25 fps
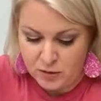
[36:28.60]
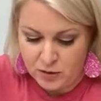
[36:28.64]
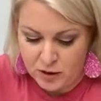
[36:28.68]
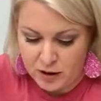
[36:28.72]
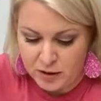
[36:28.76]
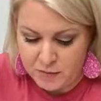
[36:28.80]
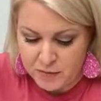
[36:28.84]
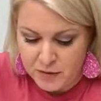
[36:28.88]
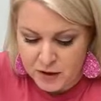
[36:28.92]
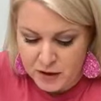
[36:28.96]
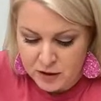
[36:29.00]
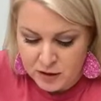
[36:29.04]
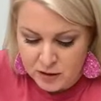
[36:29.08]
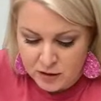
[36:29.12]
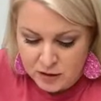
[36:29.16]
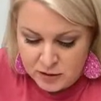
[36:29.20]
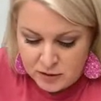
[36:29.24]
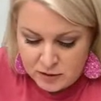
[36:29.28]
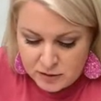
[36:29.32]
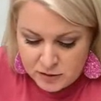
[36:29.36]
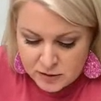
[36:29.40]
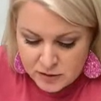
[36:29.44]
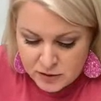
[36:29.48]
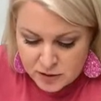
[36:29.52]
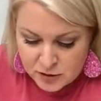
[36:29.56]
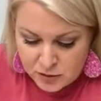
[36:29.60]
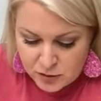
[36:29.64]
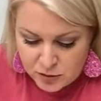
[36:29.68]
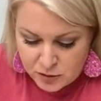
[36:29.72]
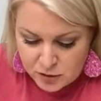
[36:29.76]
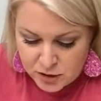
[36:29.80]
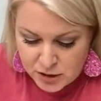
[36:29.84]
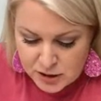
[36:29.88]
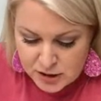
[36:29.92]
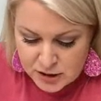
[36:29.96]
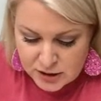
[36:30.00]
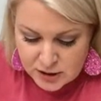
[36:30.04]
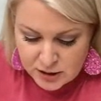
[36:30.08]
Okay. So you're
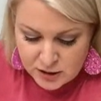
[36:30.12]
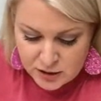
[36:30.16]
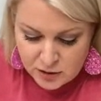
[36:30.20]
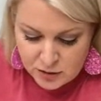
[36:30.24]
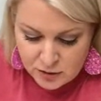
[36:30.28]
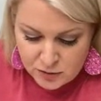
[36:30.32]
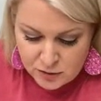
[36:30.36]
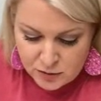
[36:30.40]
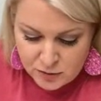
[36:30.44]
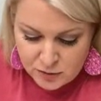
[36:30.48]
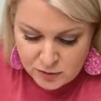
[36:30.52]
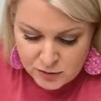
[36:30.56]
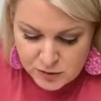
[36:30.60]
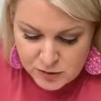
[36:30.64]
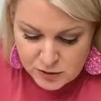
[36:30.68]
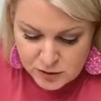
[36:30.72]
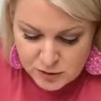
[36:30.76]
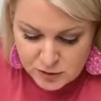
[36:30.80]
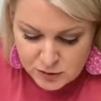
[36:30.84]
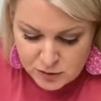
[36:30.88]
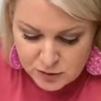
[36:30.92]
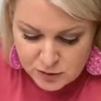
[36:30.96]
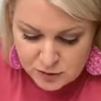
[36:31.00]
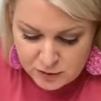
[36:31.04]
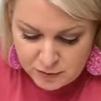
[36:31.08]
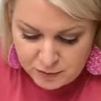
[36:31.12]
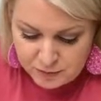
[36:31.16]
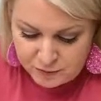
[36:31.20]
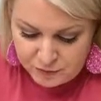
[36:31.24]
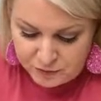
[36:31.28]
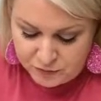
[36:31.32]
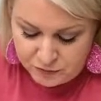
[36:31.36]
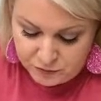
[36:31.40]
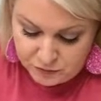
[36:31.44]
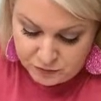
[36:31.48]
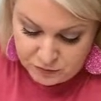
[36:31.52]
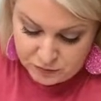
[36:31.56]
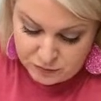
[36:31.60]
just going to use your,
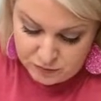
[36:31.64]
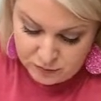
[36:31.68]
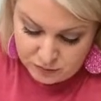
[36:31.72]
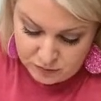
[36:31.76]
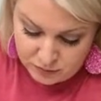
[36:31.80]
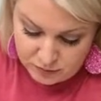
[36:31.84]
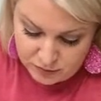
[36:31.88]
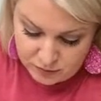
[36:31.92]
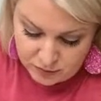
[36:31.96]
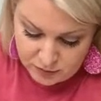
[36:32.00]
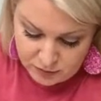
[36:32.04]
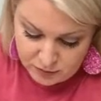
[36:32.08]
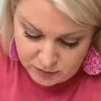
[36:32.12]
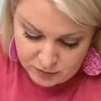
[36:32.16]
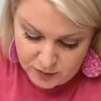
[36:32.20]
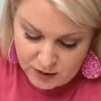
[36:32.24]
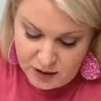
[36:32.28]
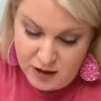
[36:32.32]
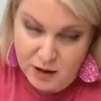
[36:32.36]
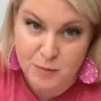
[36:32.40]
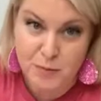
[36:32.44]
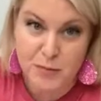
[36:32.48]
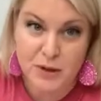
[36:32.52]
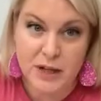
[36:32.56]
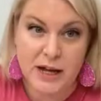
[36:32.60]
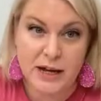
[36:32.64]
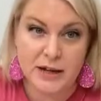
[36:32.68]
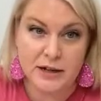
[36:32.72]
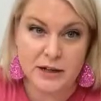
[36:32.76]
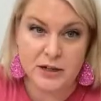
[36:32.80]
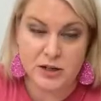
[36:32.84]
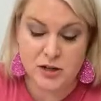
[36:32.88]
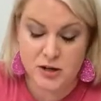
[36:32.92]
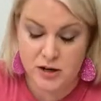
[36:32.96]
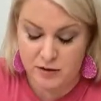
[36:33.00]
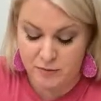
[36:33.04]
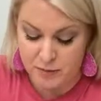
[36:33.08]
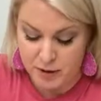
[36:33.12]
I'm blind. I
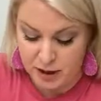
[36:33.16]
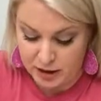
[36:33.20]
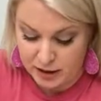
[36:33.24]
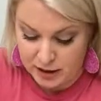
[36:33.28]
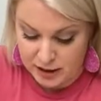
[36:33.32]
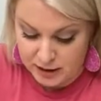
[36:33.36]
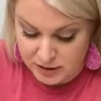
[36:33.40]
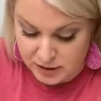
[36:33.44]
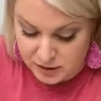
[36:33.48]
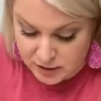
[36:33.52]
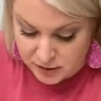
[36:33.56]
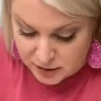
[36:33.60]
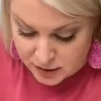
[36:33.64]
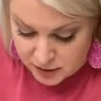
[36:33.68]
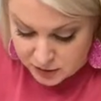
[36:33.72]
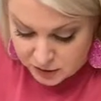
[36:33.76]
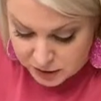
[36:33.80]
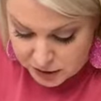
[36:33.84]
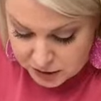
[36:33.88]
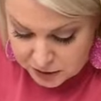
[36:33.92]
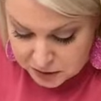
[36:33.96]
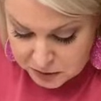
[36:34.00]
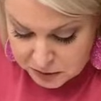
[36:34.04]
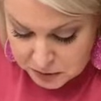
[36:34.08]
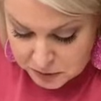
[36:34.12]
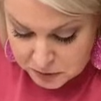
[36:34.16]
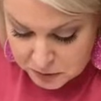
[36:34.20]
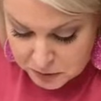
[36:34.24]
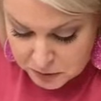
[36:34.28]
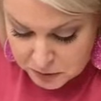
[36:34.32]
should have my glasses on right now.